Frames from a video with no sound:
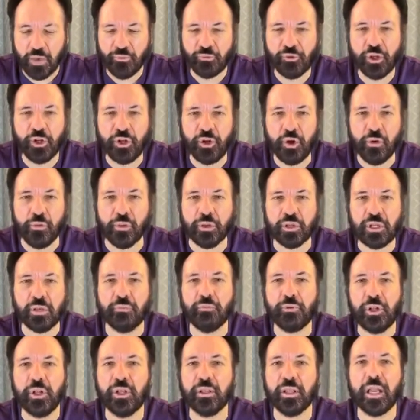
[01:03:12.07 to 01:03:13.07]
If you do
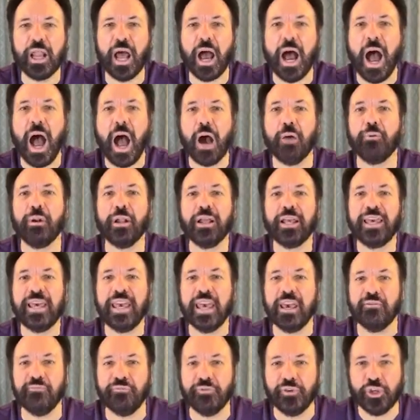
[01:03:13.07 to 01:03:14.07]
this, if you do that, I
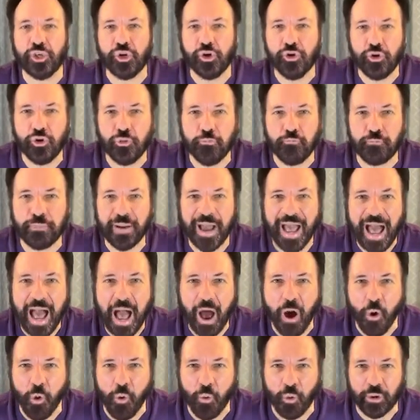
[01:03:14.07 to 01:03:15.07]
will give you
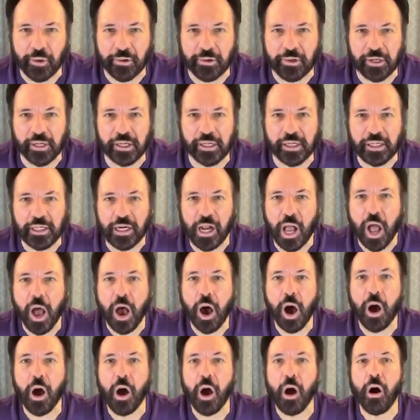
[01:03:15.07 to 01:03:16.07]
power